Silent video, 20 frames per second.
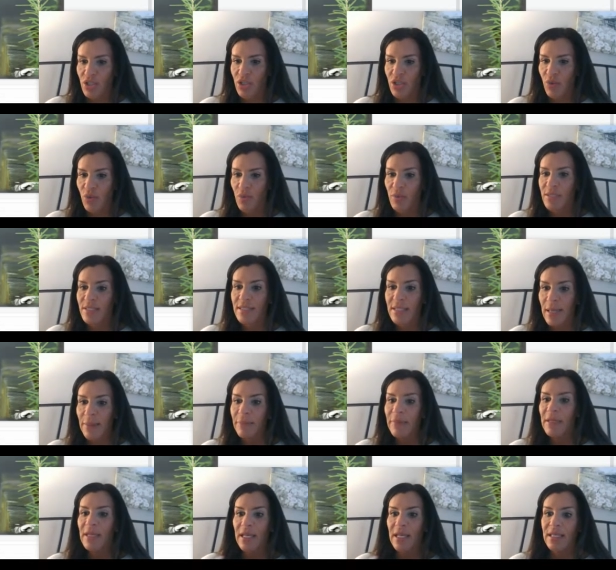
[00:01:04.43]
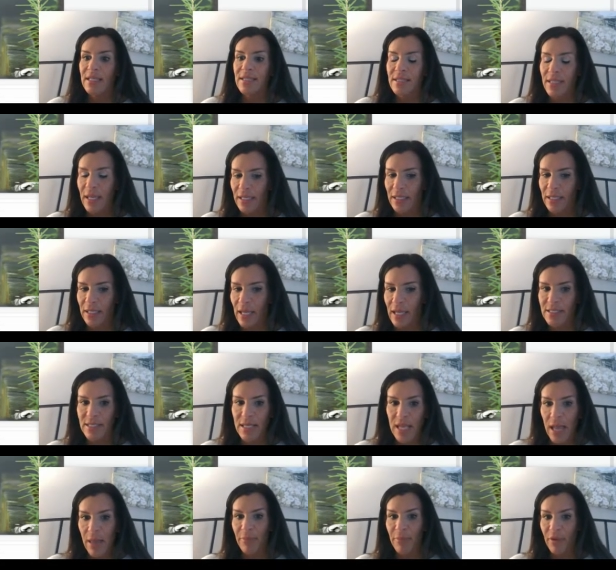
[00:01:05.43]
So something exciting has
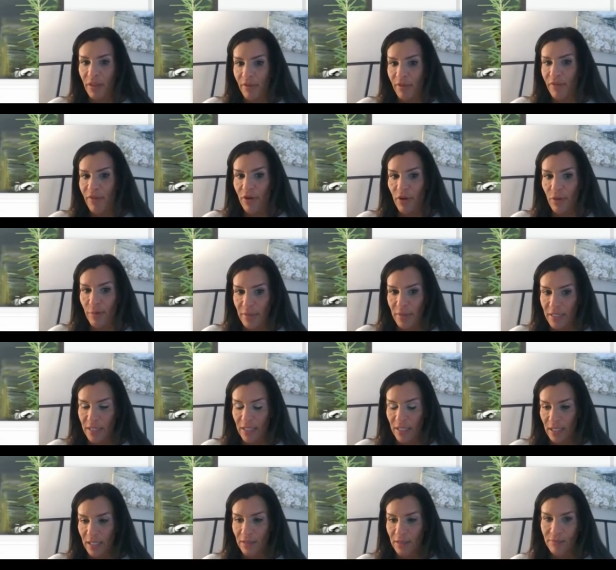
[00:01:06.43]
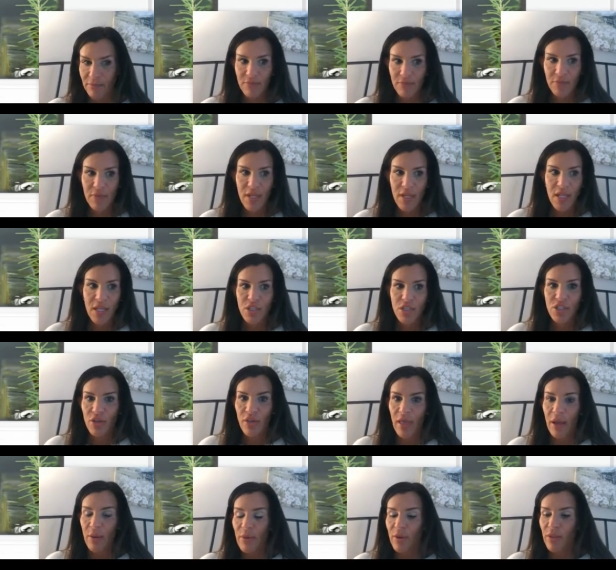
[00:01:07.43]
to happen at the very beginning.
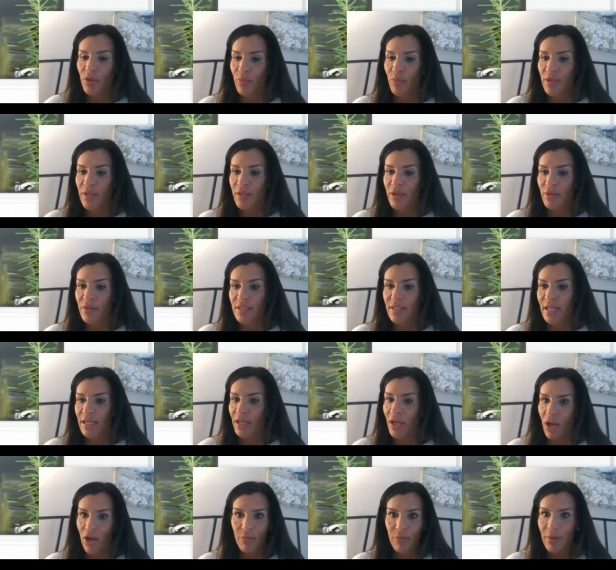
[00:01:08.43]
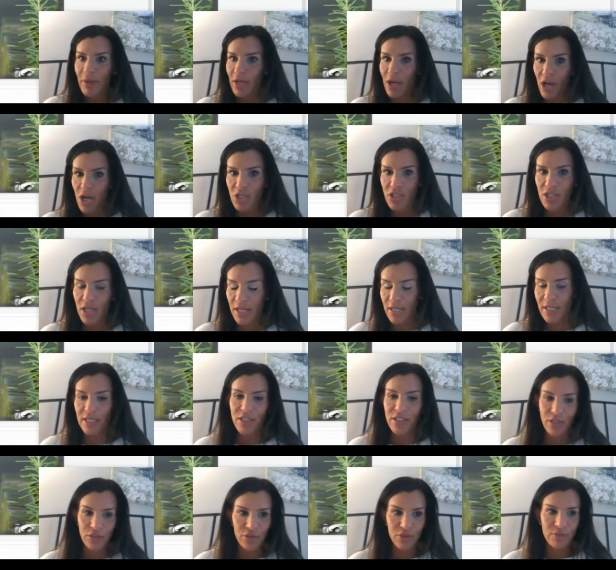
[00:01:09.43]
So that way the reader is like, oh my gosh, I
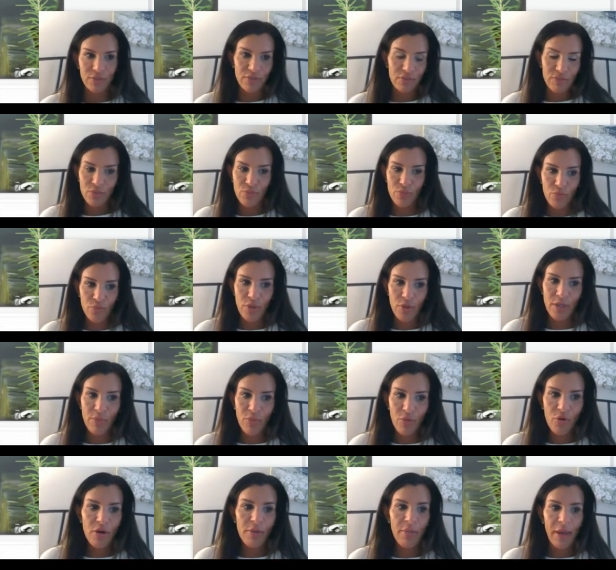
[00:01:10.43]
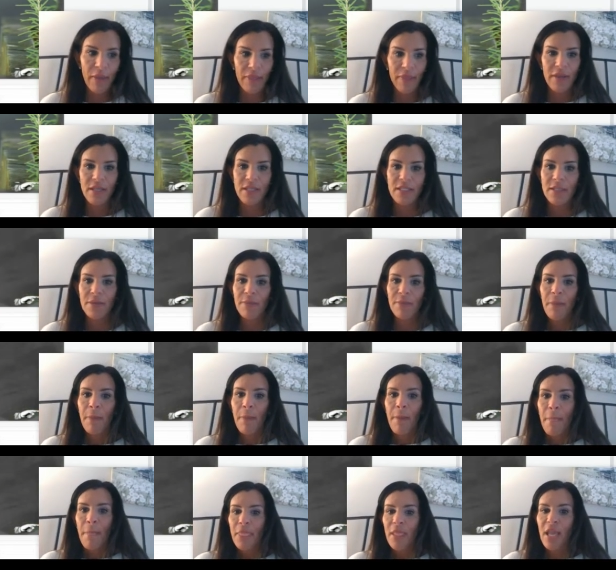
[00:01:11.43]
need to read more about this.
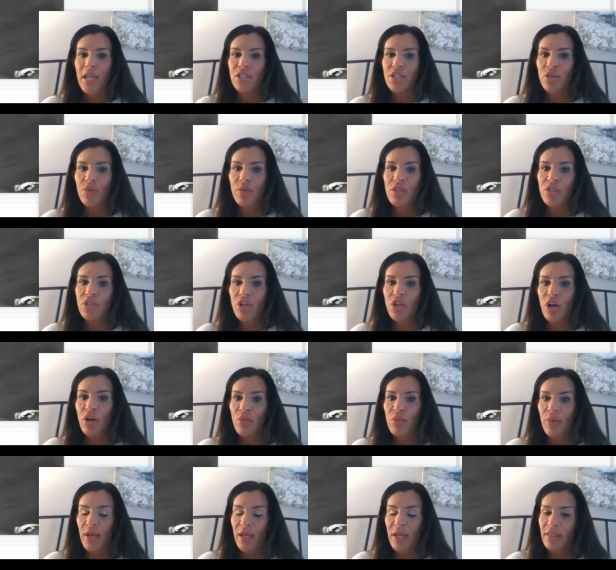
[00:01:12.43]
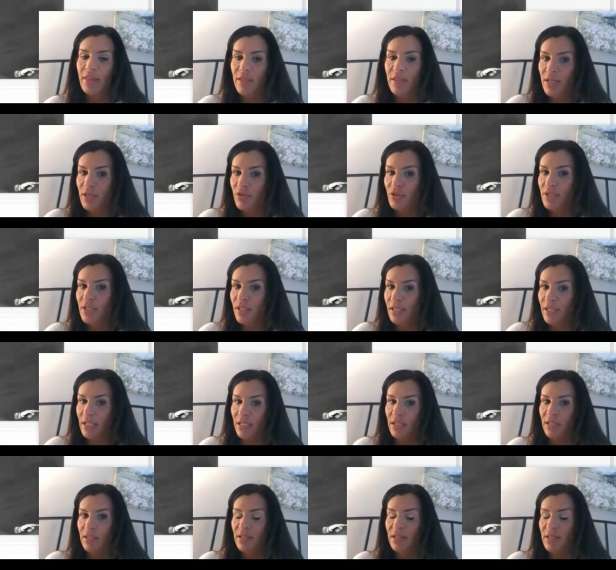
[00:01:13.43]
Okay, so we start with, here's a
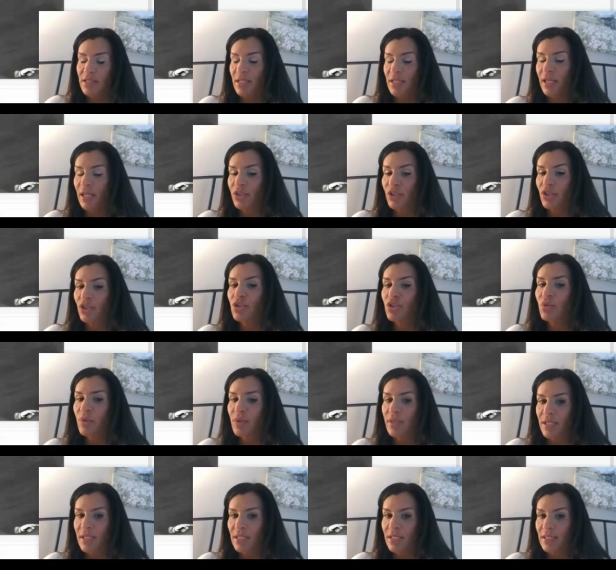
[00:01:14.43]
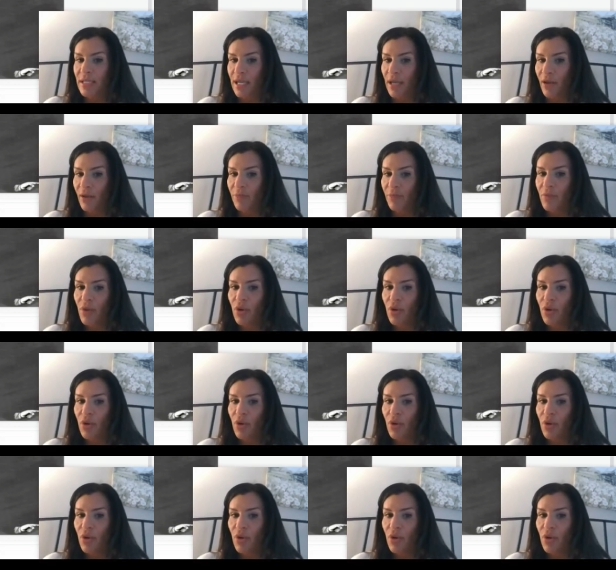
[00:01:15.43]
lead. It's an unusual detail.